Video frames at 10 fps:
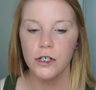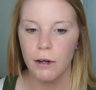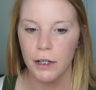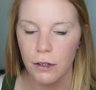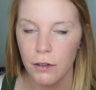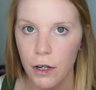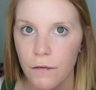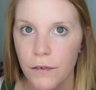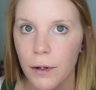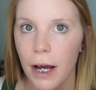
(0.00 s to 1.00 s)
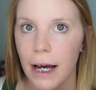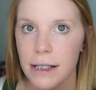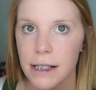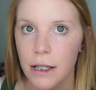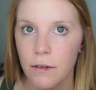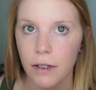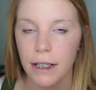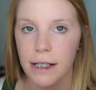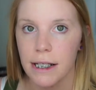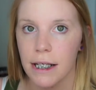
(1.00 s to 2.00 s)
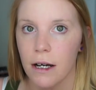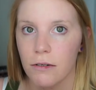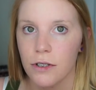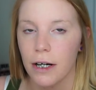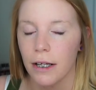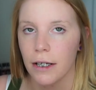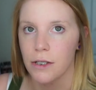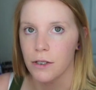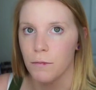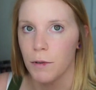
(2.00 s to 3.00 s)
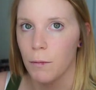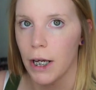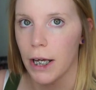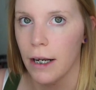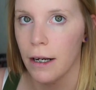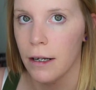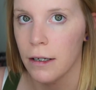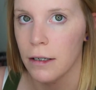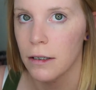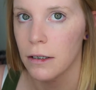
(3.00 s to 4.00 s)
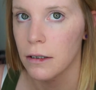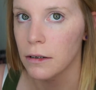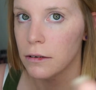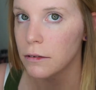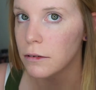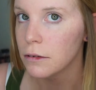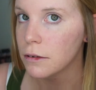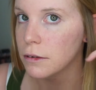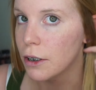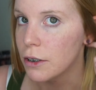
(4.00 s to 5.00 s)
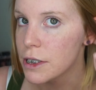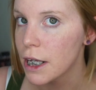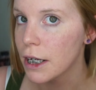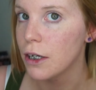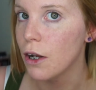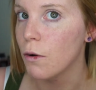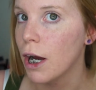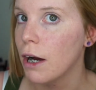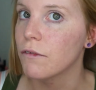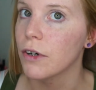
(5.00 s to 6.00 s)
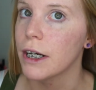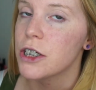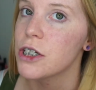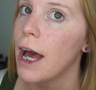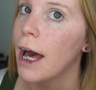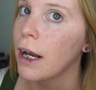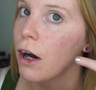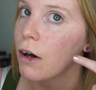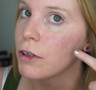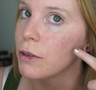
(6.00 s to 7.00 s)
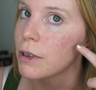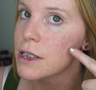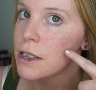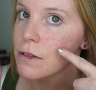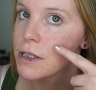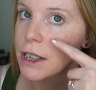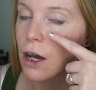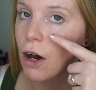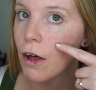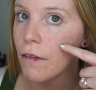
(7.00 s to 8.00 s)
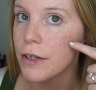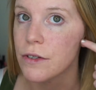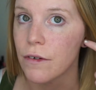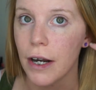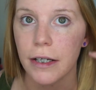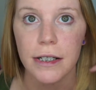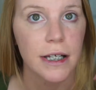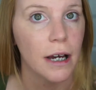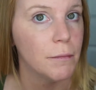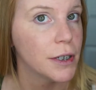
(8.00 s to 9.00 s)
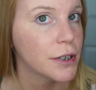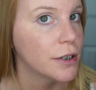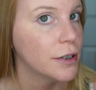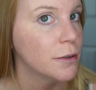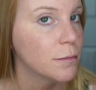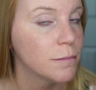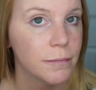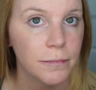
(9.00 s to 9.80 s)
so I don't know if you guys can really see. I'll try to like zoom you in. There is like no coverage at all. You can still see all this redness coming through.